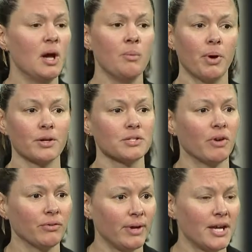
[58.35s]
parks and
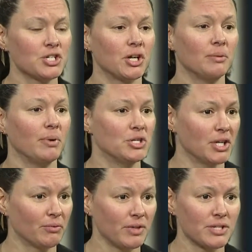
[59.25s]
recreation, budget
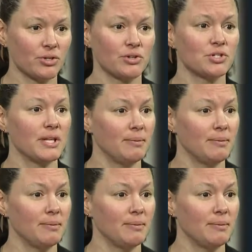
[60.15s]
and research, city